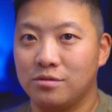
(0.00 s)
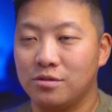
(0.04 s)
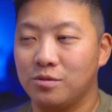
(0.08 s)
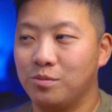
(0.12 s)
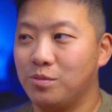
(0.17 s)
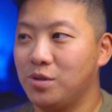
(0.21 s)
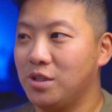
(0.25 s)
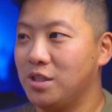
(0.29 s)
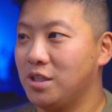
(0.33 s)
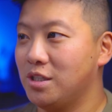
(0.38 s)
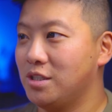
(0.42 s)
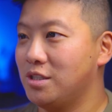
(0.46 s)

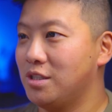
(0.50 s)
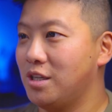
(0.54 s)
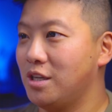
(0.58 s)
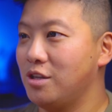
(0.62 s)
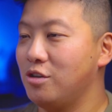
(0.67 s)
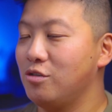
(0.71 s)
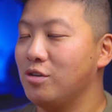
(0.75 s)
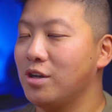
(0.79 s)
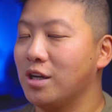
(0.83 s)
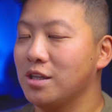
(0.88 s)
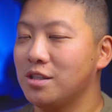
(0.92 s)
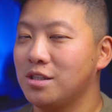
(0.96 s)
because then
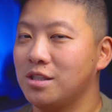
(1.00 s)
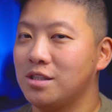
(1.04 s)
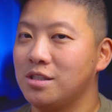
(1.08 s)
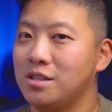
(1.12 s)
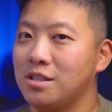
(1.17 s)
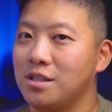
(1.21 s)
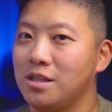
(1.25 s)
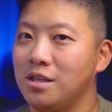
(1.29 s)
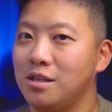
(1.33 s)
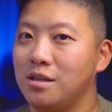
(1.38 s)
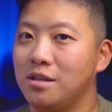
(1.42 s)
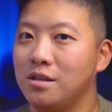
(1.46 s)
you get to
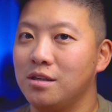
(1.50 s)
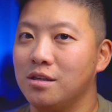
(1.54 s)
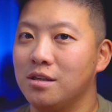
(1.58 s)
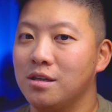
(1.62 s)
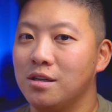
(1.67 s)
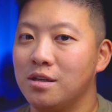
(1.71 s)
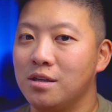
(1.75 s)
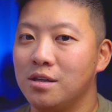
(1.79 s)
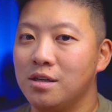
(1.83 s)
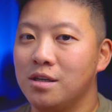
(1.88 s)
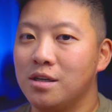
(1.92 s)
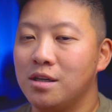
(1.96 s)
see
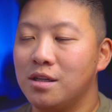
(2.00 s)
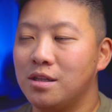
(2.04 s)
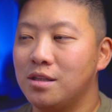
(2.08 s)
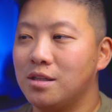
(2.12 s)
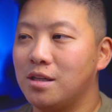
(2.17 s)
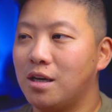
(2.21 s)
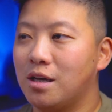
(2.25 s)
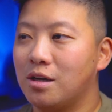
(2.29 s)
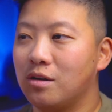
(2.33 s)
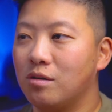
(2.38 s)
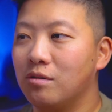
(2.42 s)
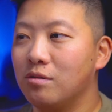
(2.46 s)

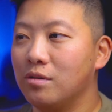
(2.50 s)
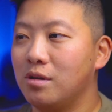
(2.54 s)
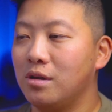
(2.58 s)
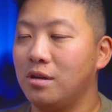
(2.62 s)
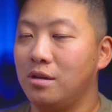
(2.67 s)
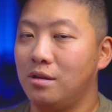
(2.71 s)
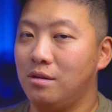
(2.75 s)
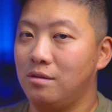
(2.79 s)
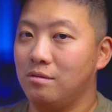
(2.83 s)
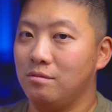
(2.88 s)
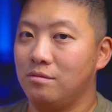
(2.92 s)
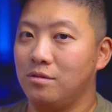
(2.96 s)
not
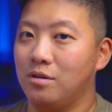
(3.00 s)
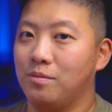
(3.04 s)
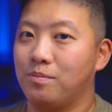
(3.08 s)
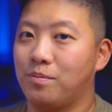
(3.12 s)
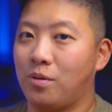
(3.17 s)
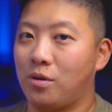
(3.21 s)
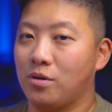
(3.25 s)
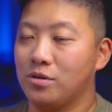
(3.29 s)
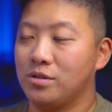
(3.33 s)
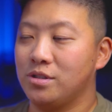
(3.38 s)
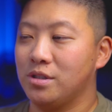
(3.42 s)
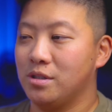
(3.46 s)
only the
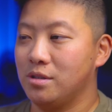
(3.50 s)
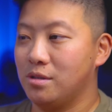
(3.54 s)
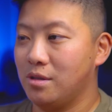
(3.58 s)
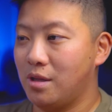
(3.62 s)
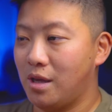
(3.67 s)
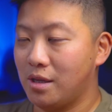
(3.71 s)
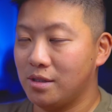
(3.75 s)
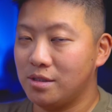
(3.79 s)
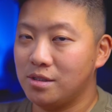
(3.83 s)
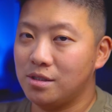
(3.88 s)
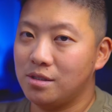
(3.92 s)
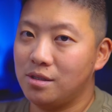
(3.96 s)
person
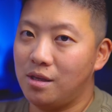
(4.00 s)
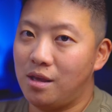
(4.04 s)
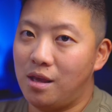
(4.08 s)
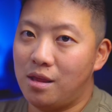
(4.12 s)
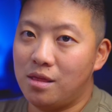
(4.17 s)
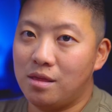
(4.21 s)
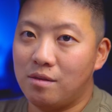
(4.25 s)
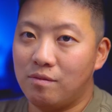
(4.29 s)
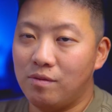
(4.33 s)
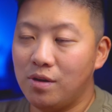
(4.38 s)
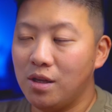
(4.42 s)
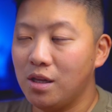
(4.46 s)
that's
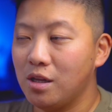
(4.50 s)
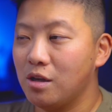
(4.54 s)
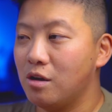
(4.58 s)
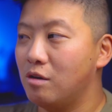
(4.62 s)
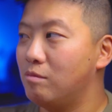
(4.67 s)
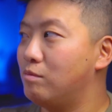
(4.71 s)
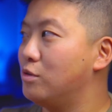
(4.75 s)
in the video,